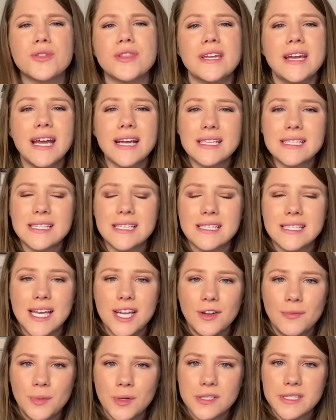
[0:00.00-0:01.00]
The next set
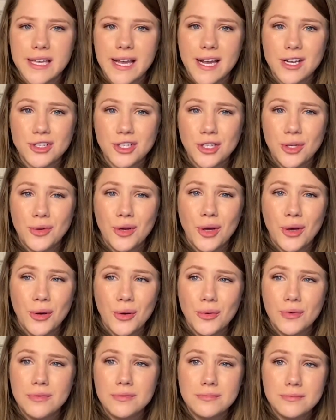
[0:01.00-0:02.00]
of books I actually don't
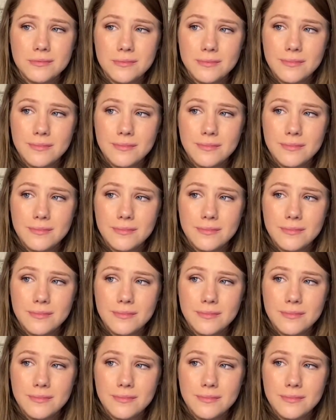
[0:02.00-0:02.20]
own,